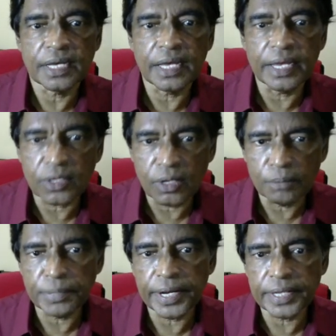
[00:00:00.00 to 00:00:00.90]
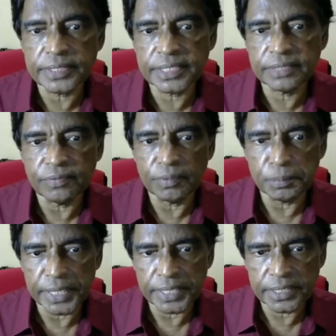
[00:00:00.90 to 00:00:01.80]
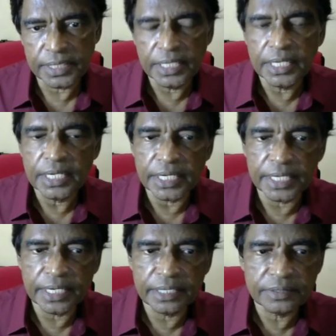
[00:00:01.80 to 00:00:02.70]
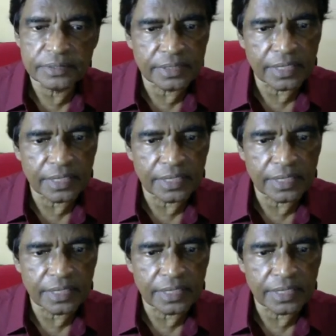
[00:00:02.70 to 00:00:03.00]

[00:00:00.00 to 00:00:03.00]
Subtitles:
And comparison will be made. Again, there are